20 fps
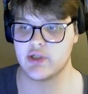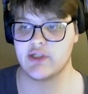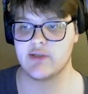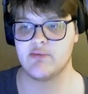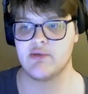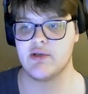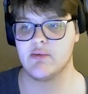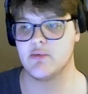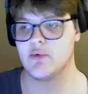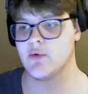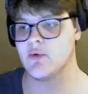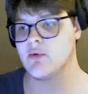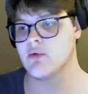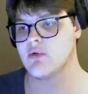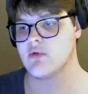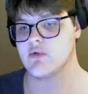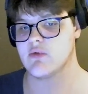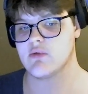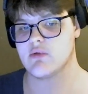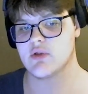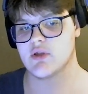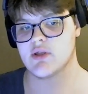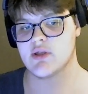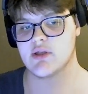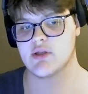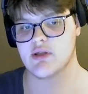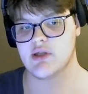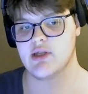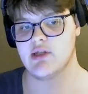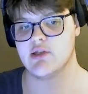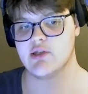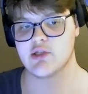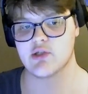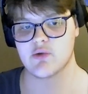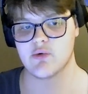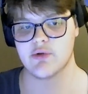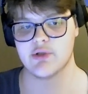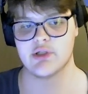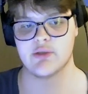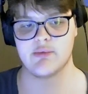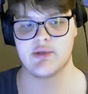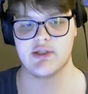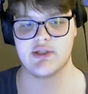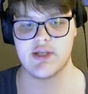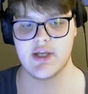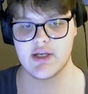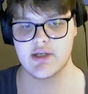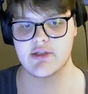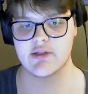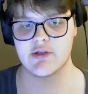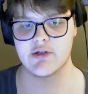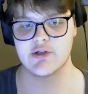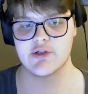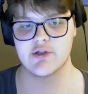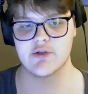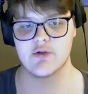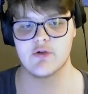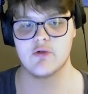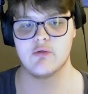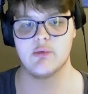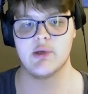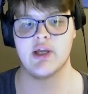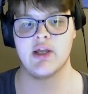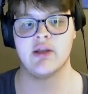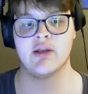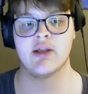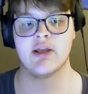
people. He destroys them. He takes their soul, man.